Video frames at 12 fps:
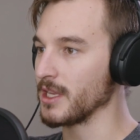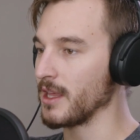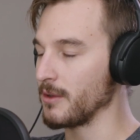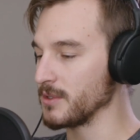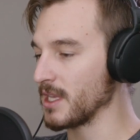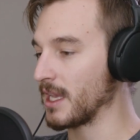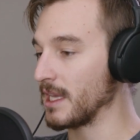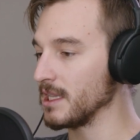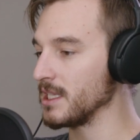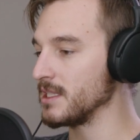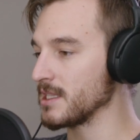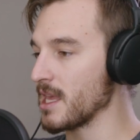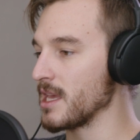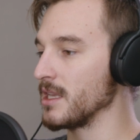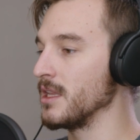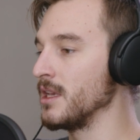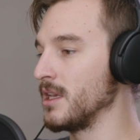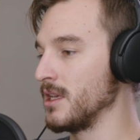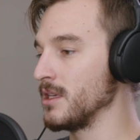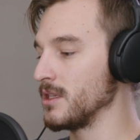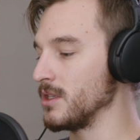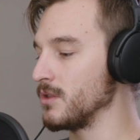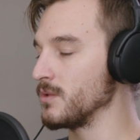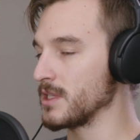And it was like, at least then
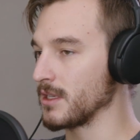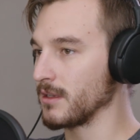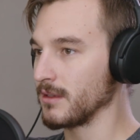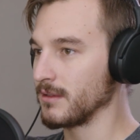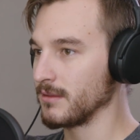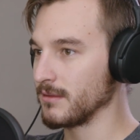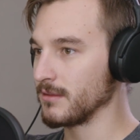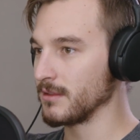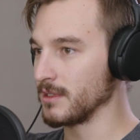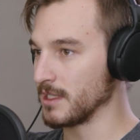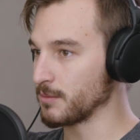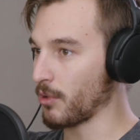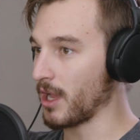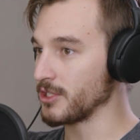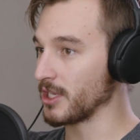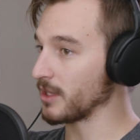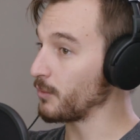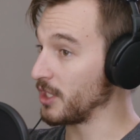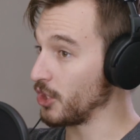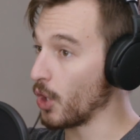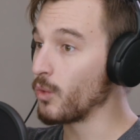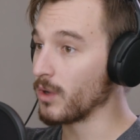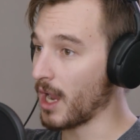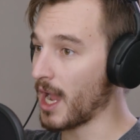using this project that we know
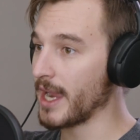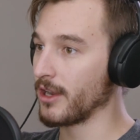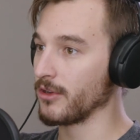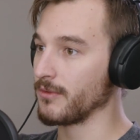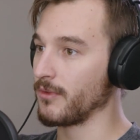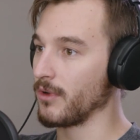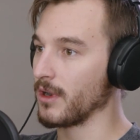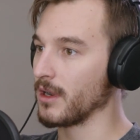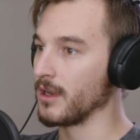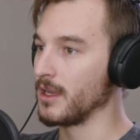we're hired for,